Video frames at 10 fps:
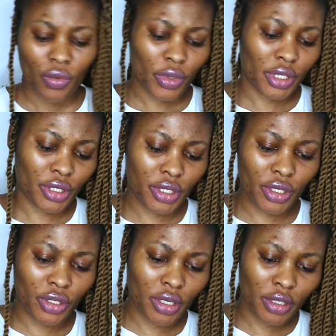with a
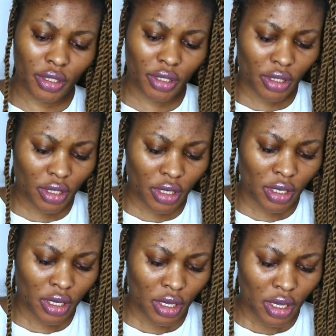scissors.
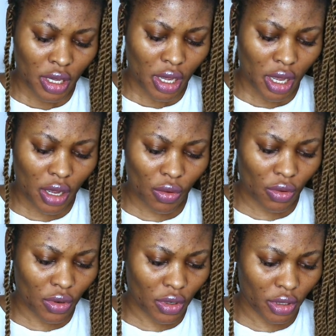I
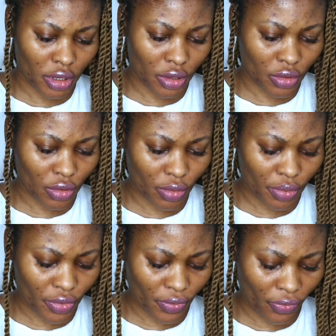will cut it
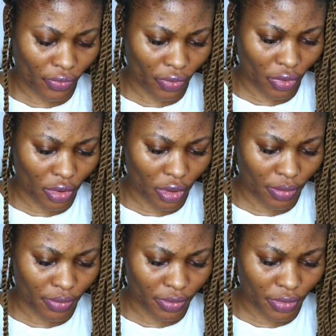open
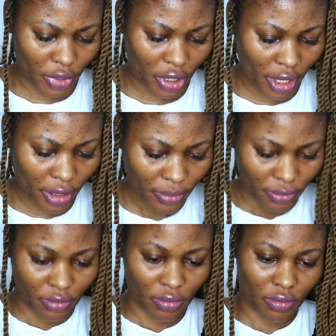from there.
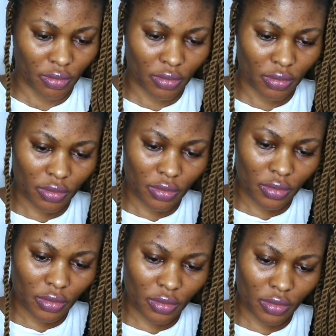
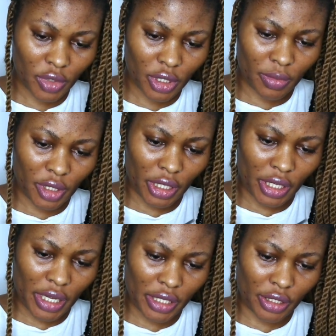Seems like
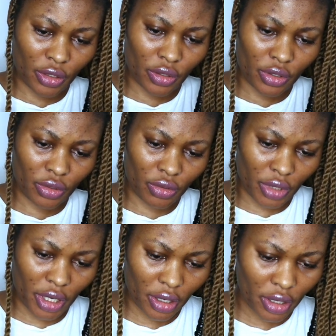it has a nose to
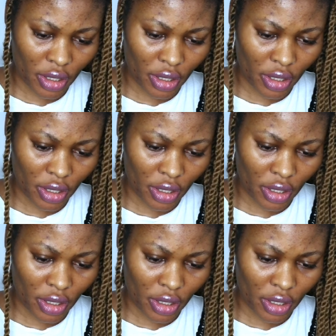there.